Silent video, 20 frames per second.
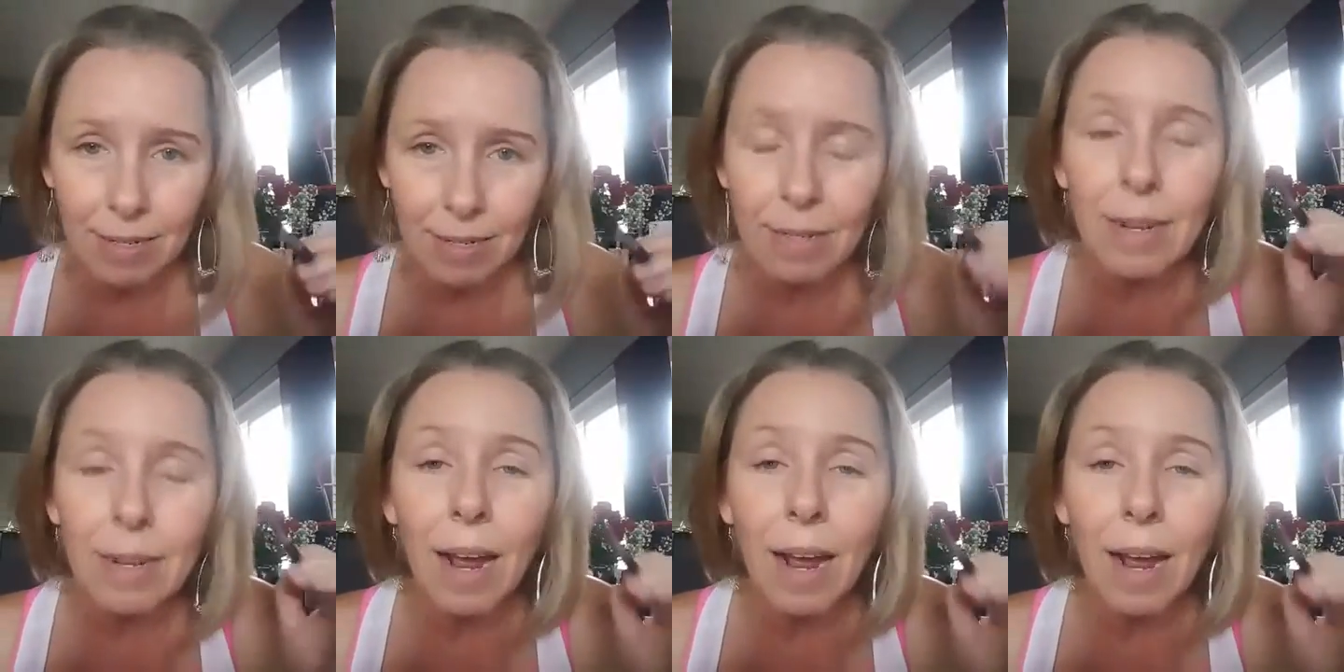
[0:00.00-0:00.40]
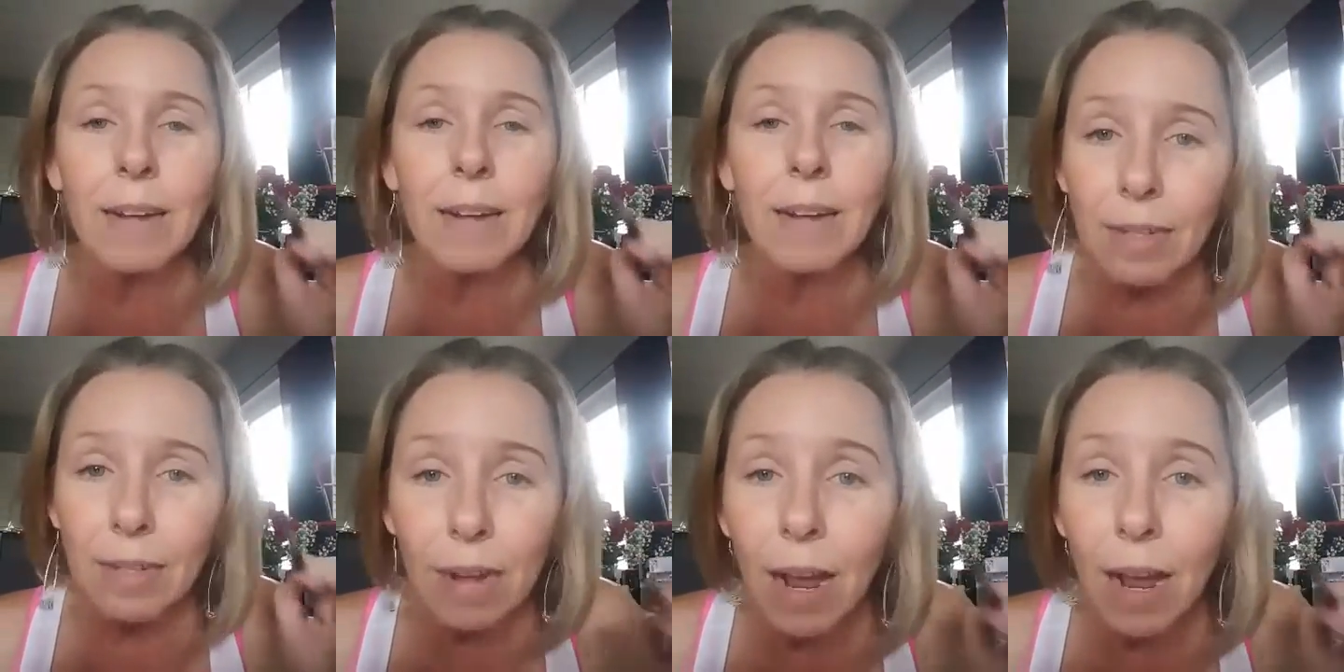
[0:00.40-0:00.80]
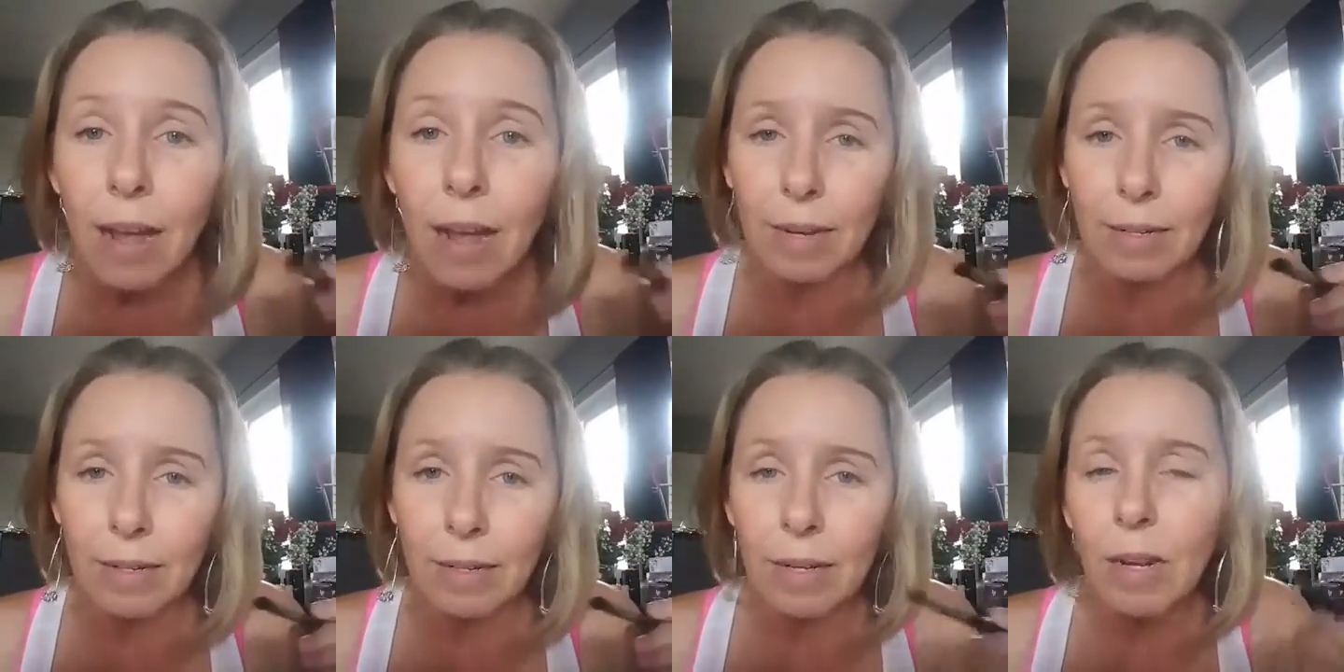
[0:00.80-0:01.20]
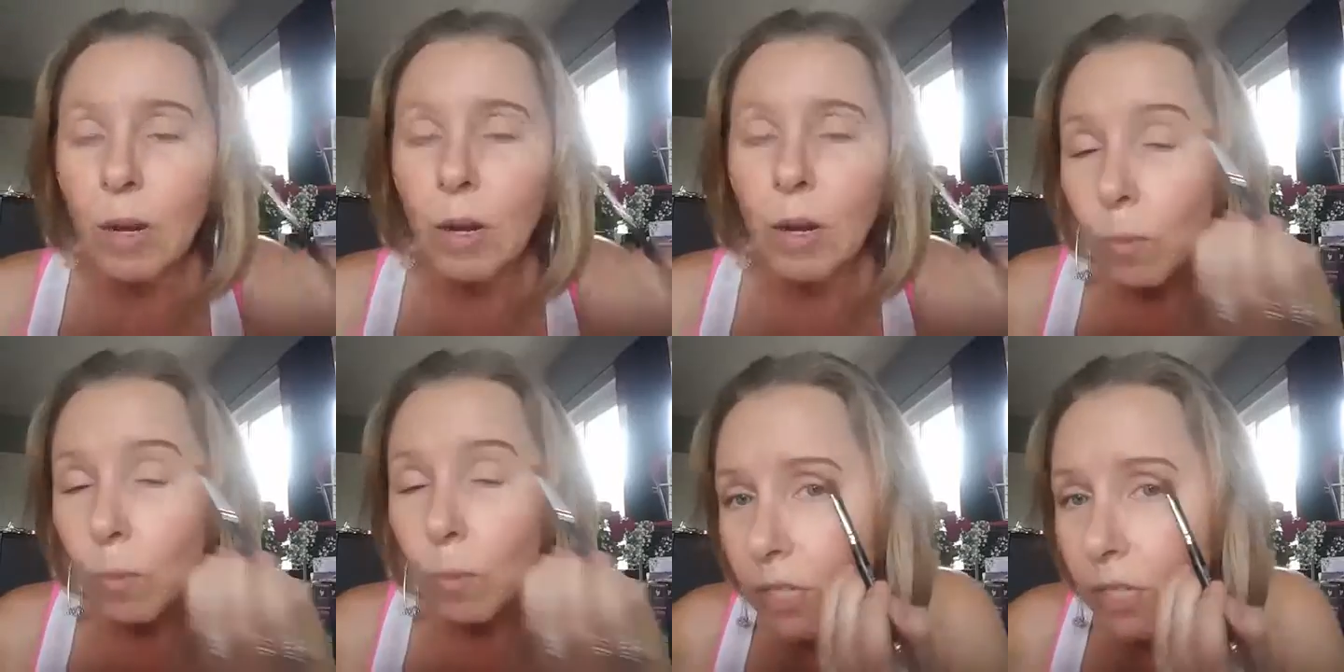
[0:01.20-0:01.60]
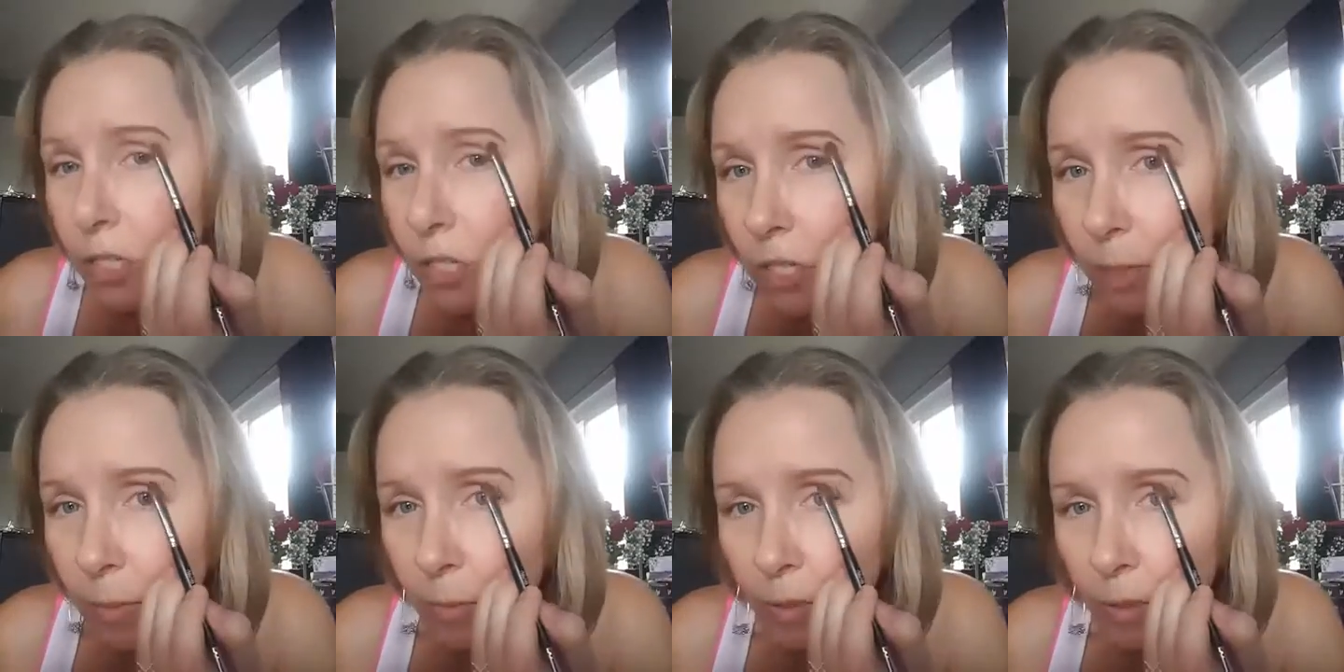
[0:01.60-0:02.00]
want to
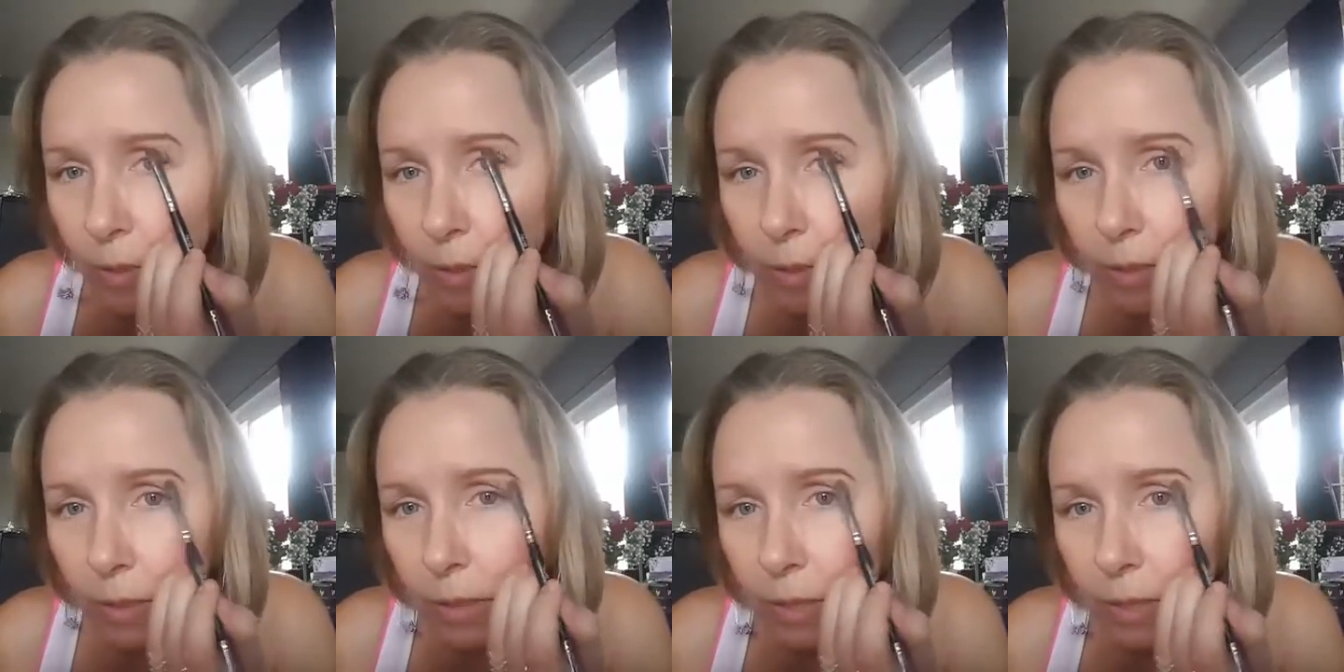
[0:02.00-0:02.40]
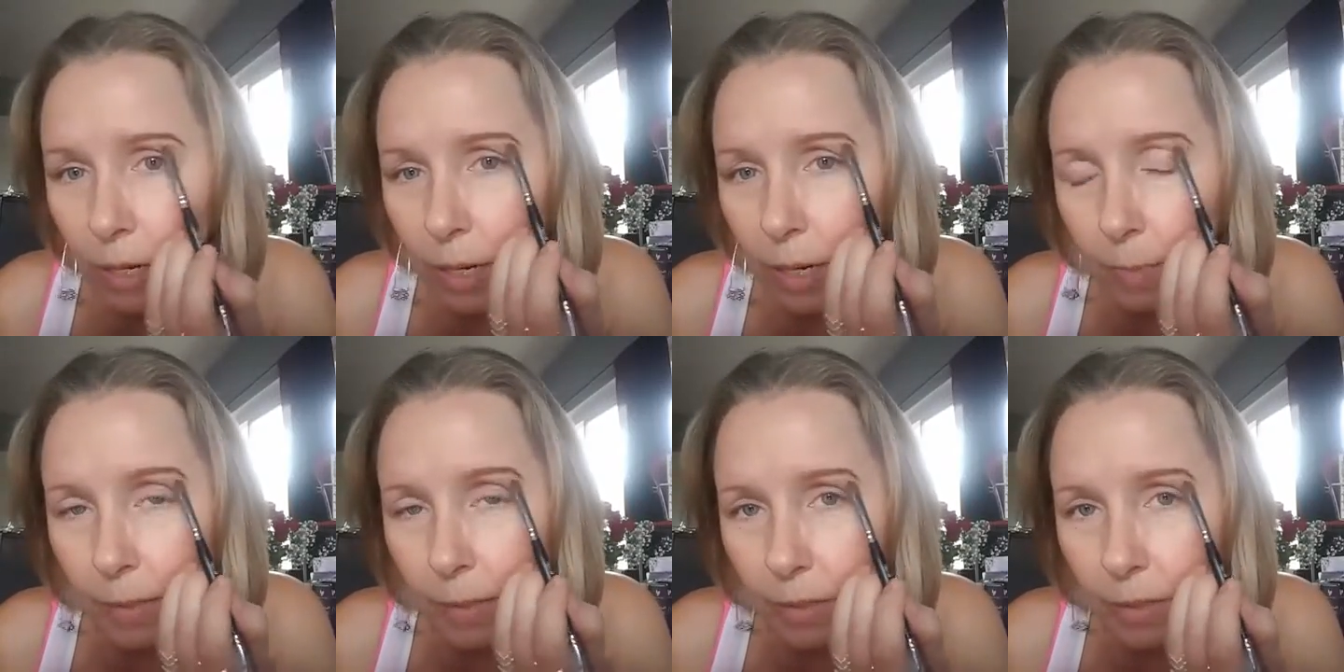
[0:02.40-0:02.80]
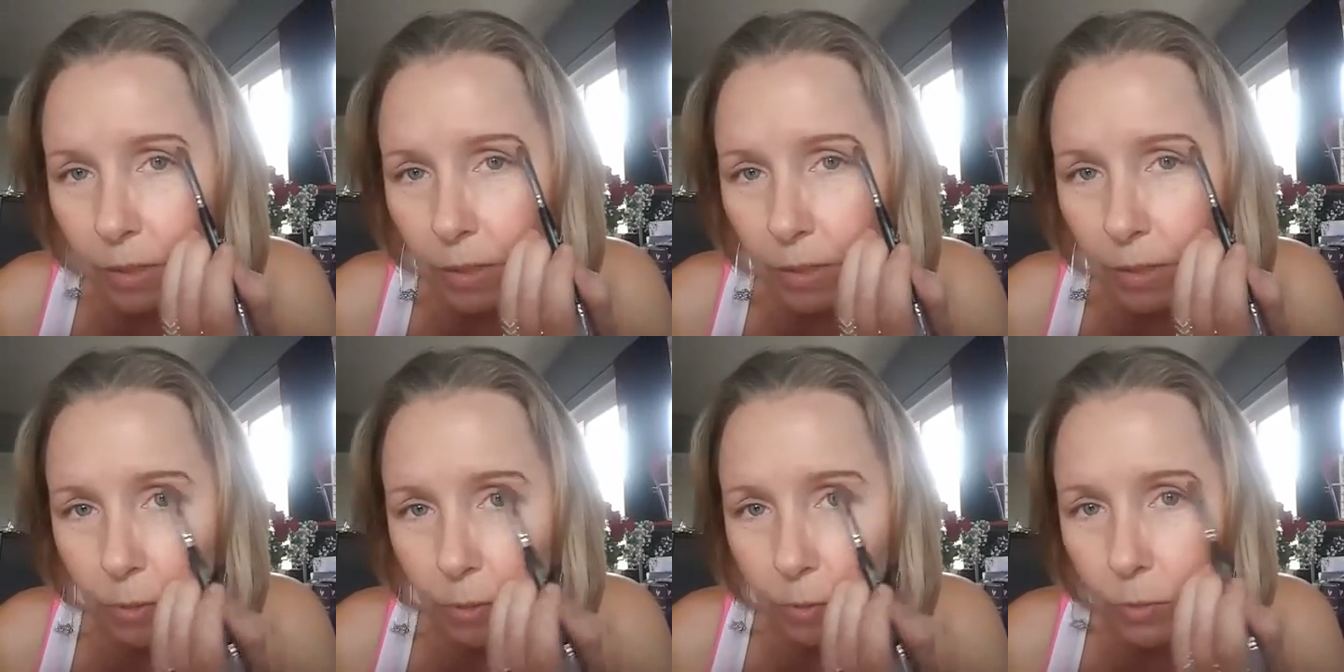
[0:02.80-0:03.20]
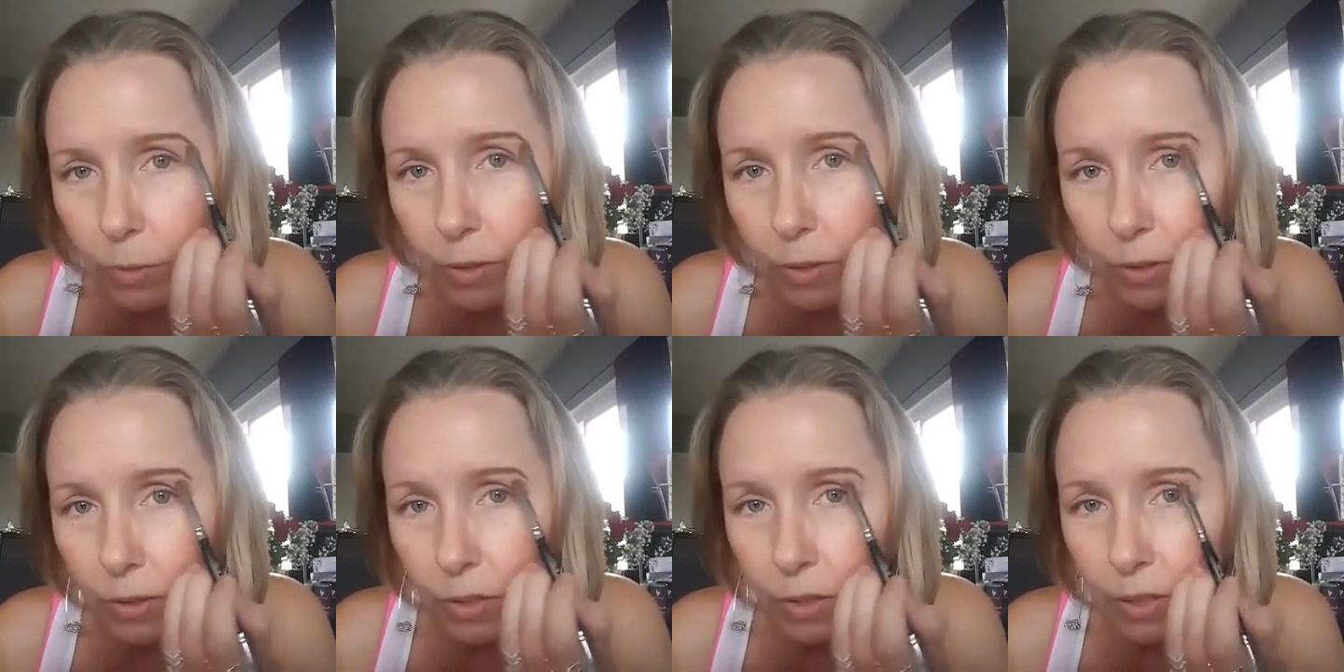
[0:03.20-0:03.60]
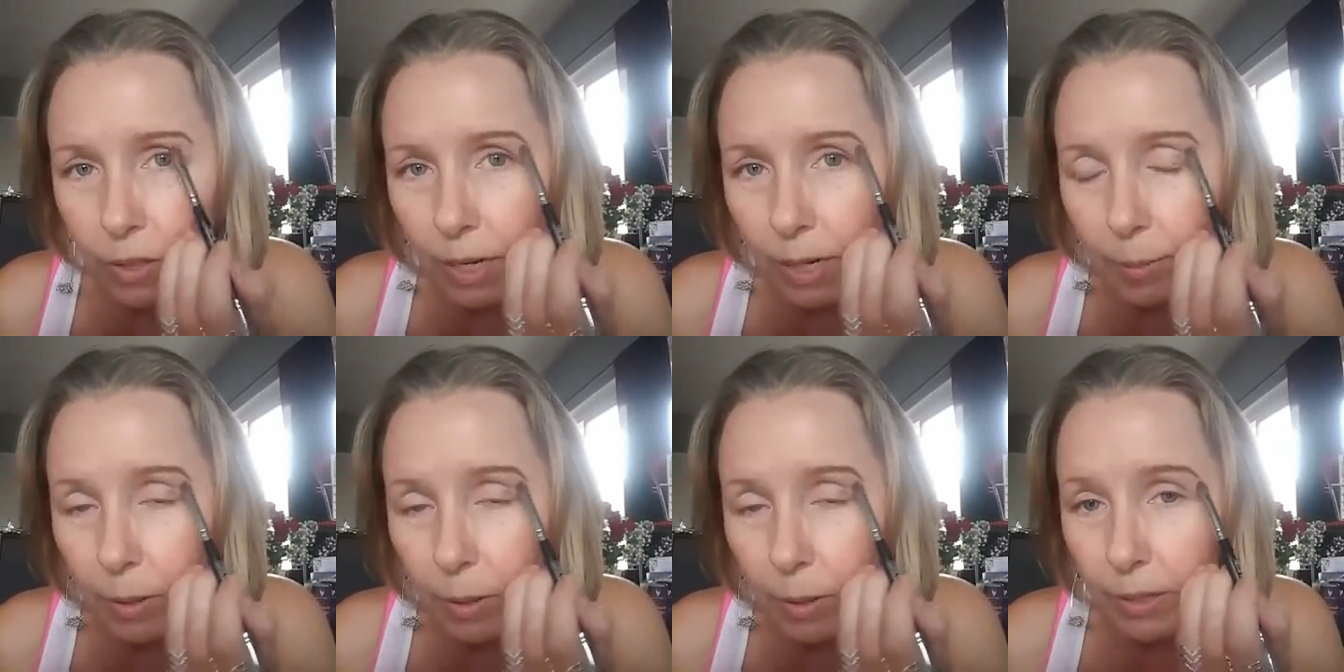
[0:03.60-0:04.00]
shimmer up here where the hooded
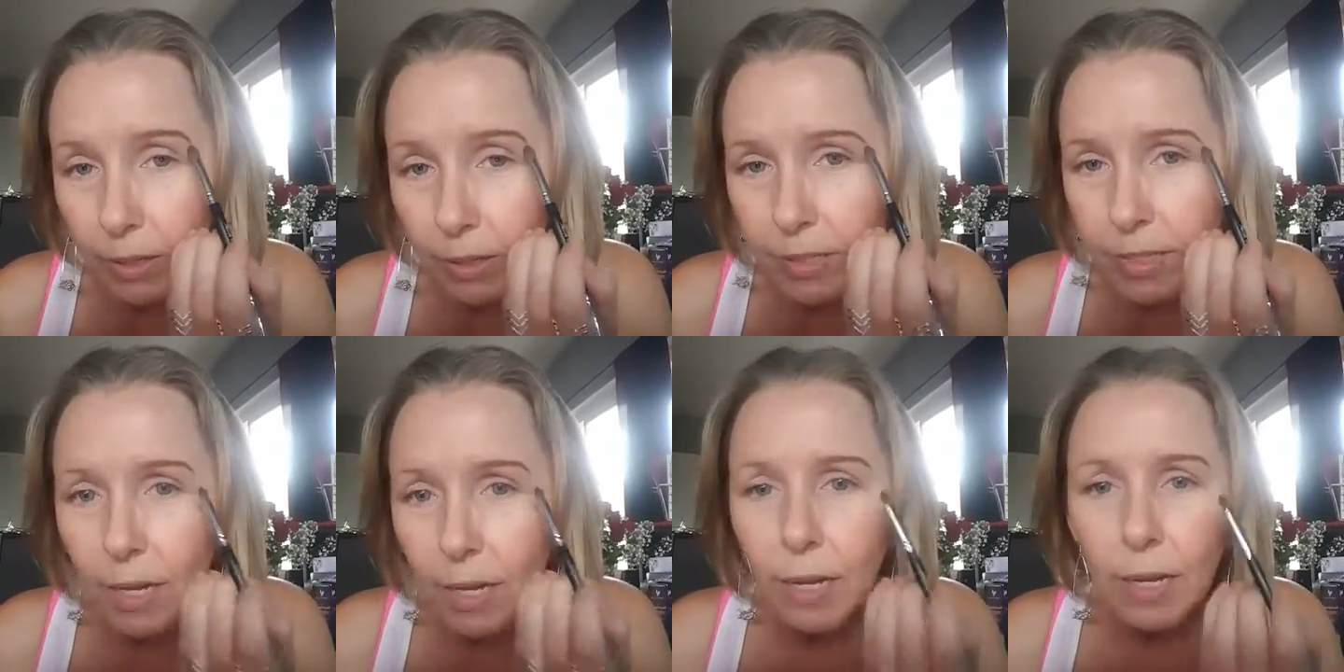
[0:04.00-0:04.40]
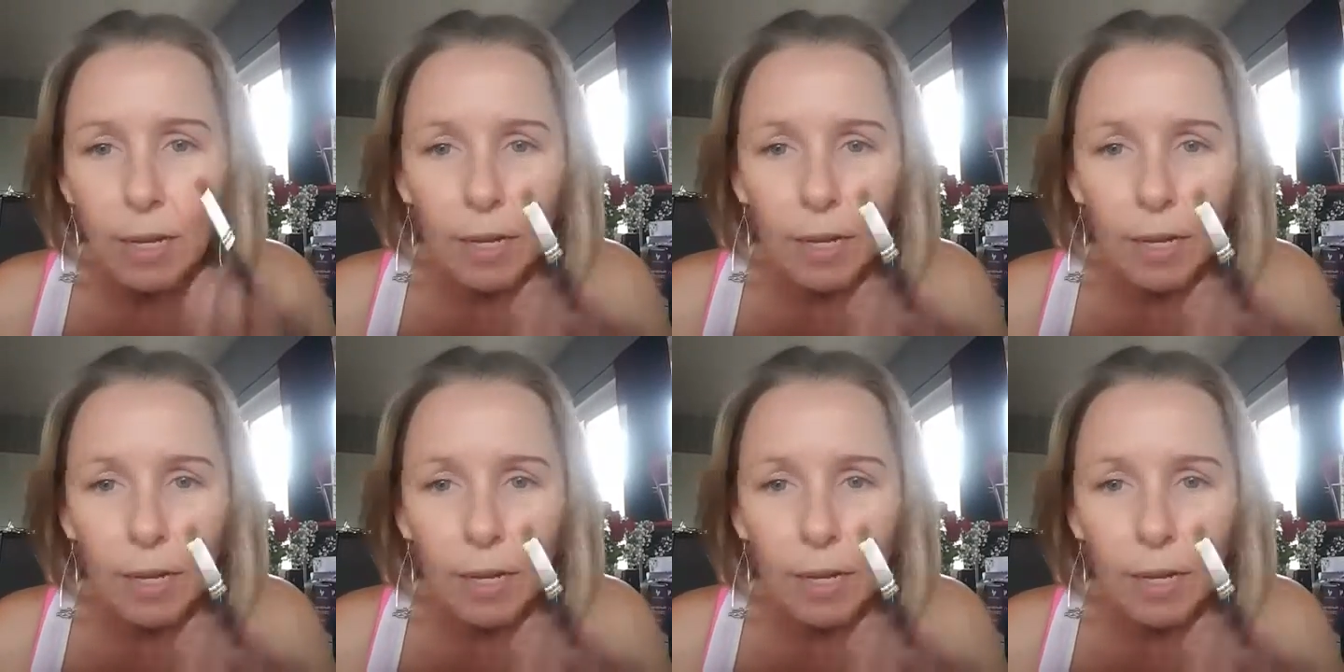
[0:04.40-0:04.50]
eye part is.